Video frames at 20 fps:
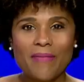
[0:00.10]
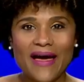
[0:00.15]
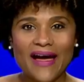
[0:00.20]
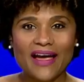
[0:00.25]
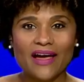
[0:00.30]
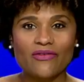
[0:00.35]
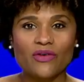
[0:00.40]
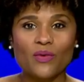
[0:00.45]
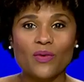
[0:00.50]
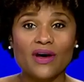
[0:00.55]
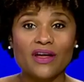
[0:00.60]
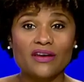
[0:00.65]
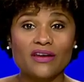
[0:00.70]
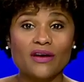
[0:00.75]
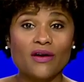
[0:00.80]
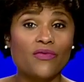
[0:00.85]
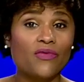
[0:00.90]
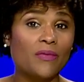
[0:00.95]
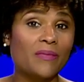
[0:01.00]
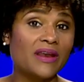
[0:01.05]
back, everyone. You
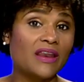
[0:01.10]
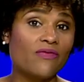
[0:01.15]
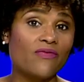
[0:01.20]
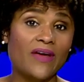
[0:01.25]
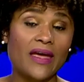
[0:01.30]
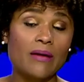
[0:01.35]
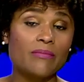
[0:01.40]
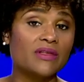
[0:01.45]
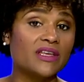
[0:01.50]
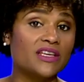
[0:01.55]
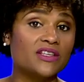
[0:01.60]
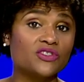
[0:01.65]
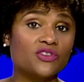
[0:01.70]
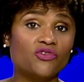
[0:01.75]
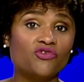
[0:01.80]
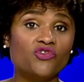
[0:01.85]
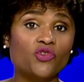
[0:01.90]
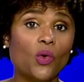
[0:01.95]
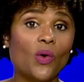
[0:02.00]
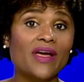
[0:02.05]
know, for many families,
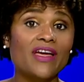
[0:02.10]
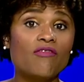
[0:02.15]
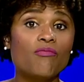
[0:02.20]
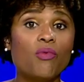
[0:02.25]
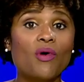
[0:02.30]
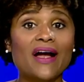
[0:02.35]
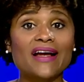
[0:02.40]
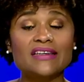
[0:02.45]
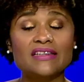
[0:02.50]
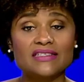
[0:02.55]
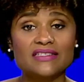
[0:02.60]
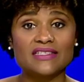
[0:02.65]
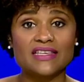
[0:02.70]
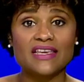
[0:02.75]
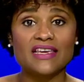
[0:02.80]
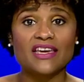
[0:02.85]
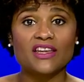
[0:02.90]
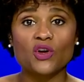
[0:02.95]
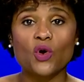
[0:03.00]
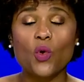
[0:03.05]
the joy of
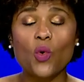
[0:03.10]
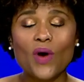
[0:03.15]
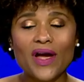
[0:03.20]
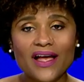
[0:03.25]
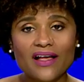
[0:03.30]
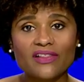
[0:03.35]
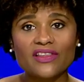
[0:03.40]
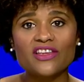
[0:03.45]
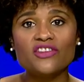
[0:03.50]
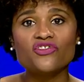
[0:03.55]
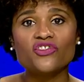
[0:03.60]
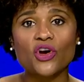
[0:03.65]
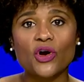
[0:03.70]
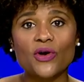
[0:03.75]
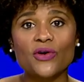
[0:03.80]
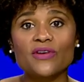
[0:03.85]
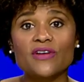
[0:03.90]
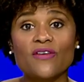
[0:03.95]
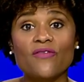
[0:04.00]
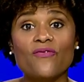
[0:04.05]
pregnancy can quickly
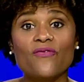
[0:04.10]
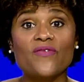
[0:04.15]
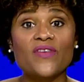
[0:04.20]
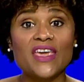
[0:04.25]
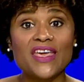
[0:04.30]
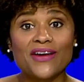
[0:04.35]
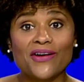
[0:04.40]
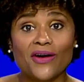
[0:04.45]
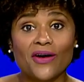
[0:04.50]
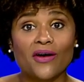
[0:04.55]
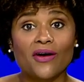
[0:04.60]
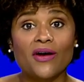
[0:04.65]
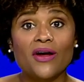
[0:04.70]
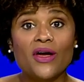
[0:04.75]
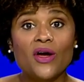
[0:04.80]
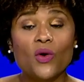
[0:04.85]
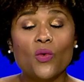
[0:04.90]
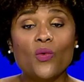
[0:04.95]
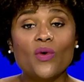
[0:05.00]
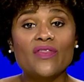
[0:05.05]
turn to fear
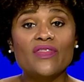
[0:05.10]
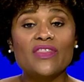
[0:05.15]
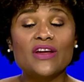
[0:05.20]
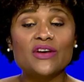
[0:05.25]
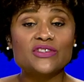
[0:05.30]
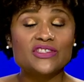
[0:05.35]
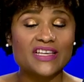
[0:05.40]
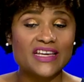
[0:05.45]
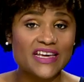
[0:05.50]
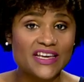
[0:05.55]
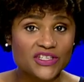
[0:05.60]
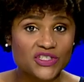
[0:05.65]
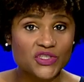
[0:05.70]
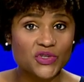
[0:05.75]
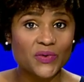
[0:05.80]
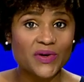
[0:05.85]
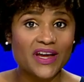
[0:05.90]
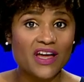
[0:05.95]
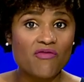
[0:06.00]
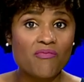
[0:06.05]
when there's a
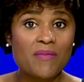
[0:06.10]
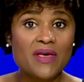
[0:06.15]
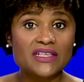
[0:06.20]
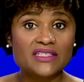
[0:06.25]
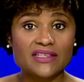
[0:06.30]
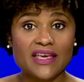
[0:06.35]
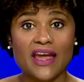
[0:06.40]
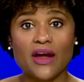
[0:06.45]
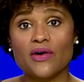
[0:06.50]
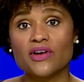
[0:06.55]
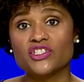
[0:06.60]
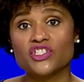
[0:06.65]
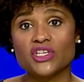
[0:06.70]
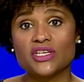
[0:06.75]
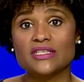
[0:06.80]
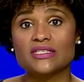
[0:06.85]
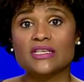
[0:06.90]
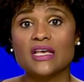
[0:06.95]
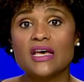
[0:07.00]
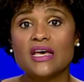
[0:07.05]
history of
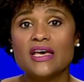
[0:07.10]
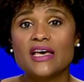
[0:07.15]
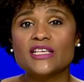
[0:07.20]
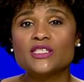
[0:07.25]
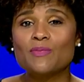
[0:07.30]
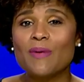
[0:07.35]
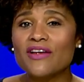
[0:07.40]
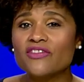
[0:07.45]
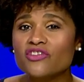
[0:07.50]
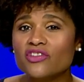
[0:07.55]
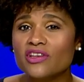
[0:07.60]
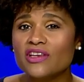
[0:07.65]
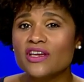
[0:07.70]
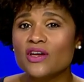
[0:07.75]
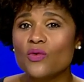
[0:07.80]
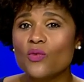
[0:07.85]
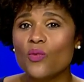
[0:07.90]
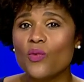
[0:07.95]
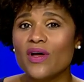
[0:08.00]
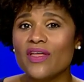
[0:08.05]
miscarriages, especially
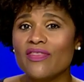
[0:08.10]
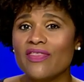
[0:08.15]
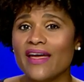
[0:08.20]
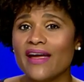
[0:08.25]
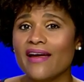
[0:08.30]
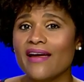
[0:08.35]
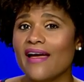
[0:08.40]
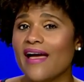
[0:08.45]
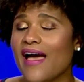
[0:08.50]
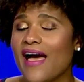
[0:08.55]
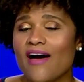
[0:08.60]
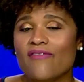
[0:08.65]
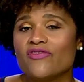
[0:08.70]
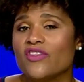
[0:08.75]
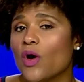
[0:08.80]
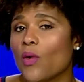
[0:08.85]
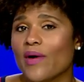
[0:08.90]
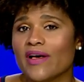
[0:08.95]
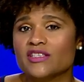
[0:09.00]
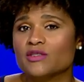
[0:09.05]
when they have
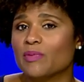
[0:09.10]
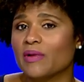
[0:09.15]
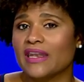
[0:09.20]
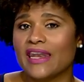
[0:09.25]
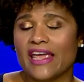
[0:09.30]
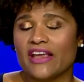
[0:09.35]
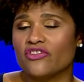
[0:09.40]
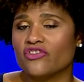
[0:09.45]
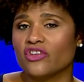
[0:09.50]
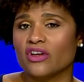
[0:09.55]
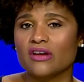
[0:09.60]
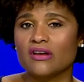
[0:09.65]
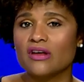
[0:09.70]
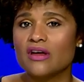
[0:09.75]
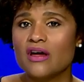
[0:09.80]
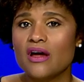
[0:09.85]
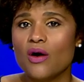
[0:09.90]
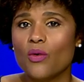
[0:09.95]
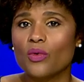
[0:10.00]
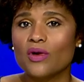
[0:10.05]
no explanation.
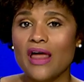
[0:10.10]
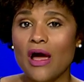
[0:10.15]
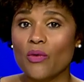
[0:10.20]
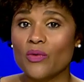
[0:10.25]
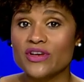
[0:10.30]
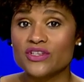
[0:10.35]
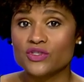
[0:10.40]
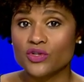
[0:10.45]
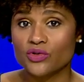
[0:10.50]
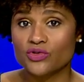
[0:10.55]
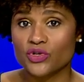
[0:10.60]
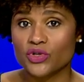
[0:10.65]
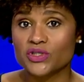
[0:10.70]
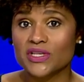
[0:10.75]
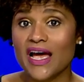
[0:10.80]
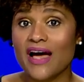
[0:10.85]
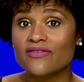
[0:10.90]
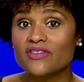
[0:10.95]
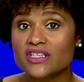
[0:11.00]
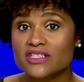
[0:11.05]
Well, now researchers
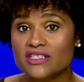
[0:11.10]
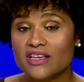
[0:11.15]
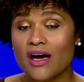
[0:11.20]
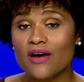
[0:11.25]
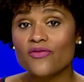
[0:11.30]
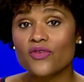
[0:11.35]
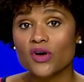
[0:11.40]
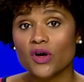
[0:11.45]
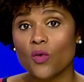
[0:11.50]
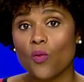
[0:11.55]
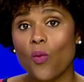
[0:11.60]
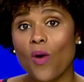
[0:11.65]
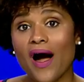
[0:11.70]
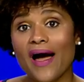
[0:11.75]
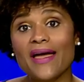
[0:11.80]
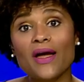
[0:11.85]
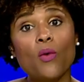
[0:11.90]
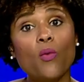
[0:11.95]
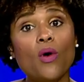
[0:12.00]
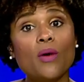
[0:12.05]
have discovered
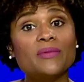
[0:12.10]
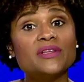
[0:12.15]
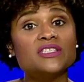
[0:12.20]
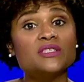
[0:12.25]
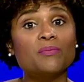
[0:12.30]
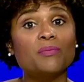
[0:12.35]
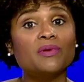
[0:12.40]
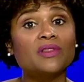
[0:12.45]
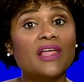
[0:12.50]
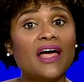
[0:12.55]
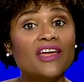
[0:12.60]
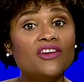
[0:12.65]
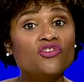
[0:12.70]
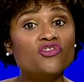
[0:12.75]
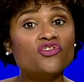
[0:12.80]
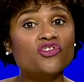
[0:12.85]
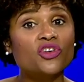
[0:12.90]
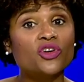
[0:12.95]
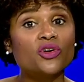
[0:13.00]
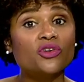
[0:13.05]
why a woman's blood
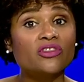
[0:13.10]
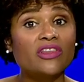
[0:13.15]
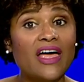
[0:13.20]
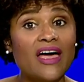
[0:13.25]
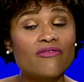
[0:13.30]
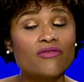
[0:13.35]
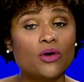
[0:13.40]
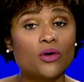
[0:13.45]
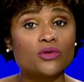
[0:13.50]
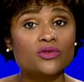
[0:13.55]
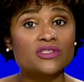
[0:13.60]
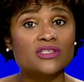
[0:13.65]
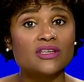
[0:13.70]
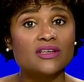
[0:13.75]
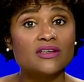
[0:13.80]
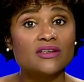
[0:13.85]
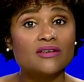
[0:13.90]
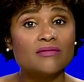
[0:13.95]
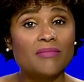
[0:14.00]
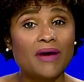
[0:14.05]
sugar levels
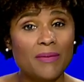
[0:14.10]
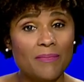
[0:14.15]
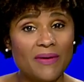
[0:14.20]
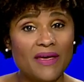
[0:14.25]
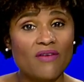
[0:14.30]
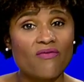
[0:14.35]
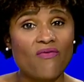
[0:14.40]
might be a